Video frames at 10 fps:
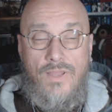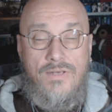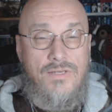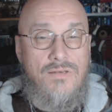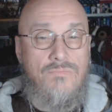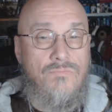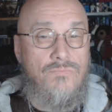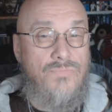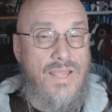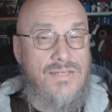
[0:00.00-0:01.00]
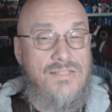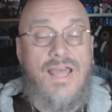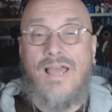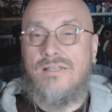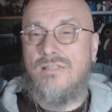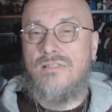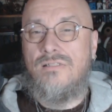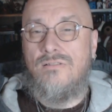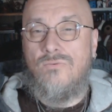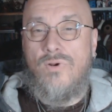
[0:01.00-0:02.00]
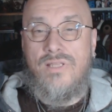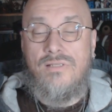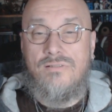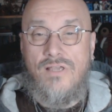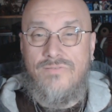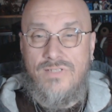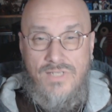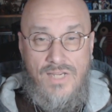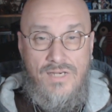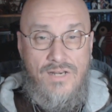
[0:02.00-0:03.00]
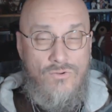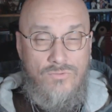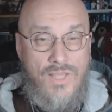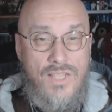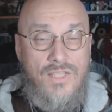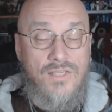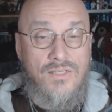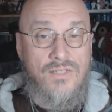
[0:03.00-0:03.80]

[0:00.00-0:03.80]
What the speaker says: and didn't pay taxes in 2017, I don't think.